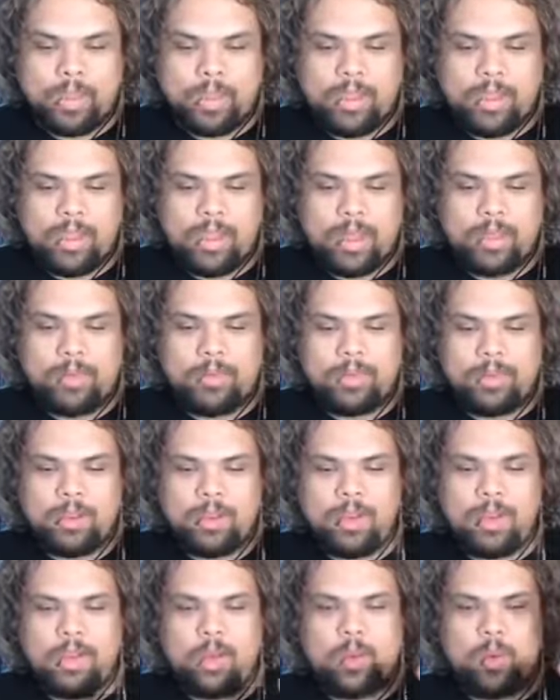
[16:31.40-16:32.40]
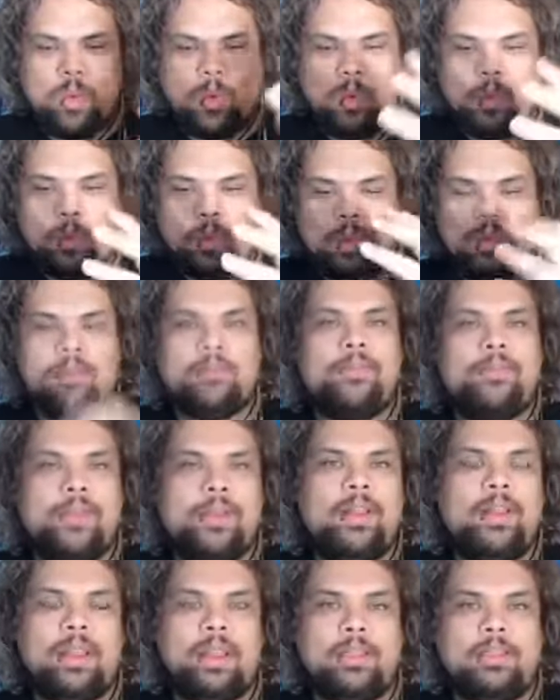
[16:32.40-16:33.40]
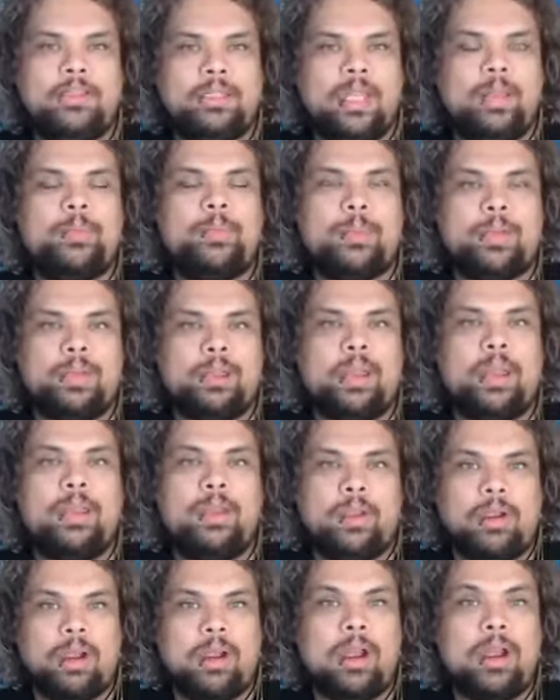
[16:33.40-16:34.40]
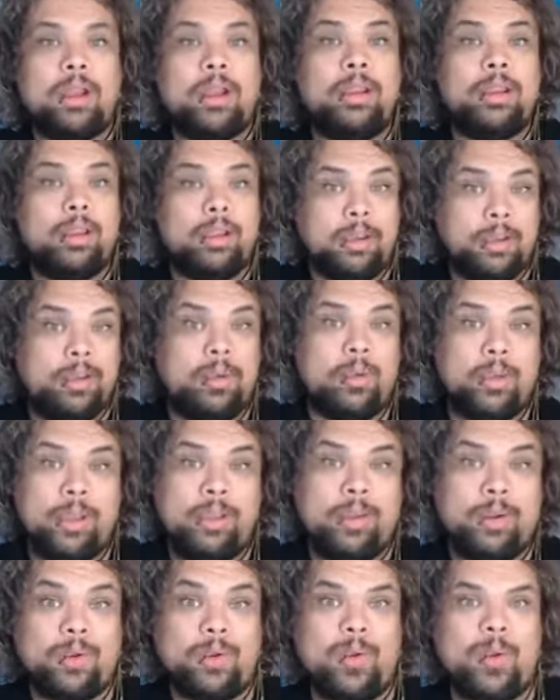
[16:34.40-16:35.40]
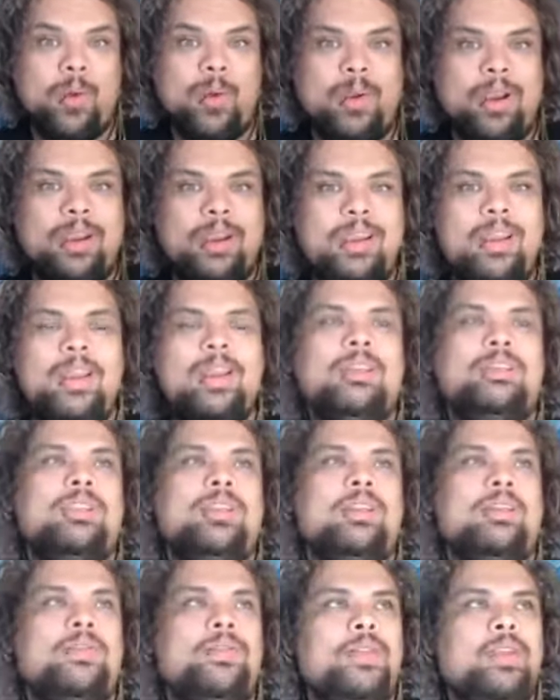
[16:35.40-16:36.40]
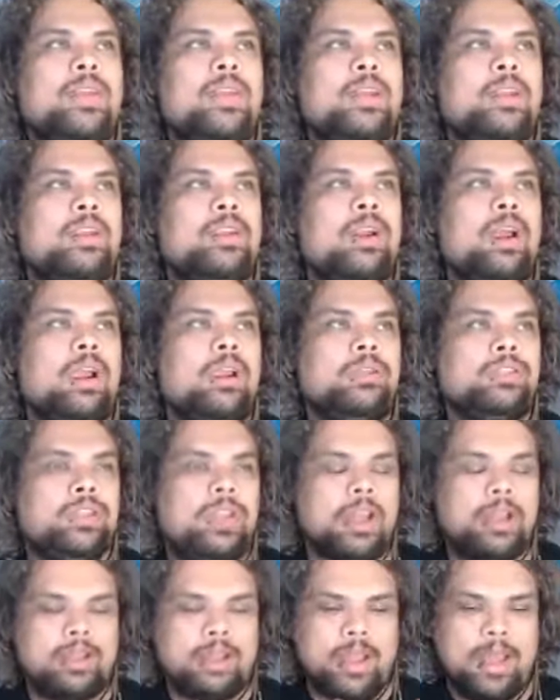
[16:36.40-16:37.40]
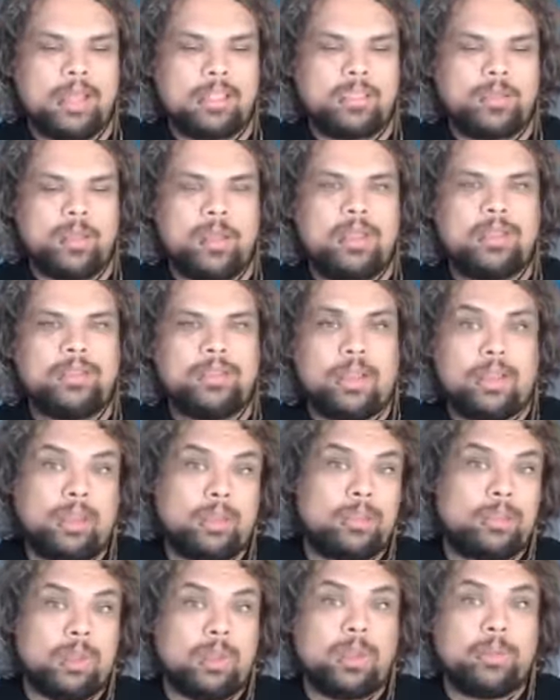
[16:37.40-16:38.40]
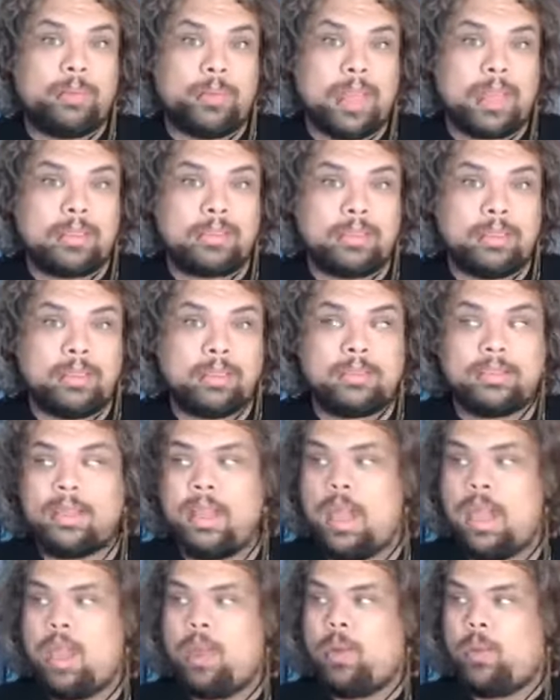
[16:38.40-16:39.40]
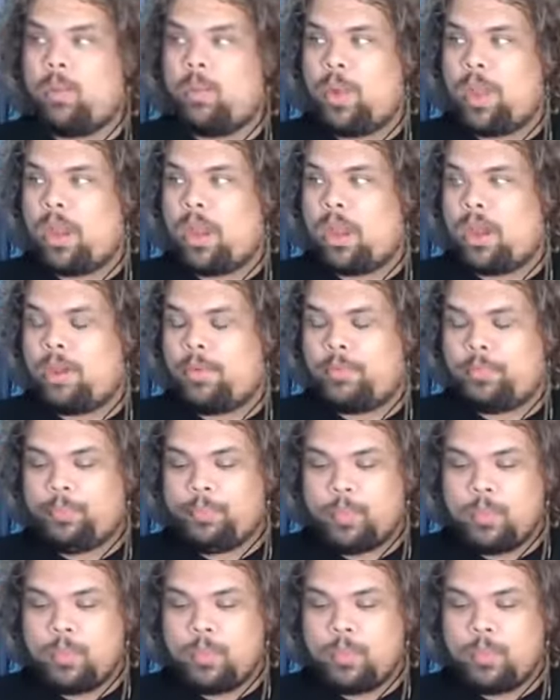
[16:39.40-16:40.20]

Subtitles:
you know, you'll feel it deep in your heart and in your core. So you'll feel it in your heart chakra as well as your solar plexus, where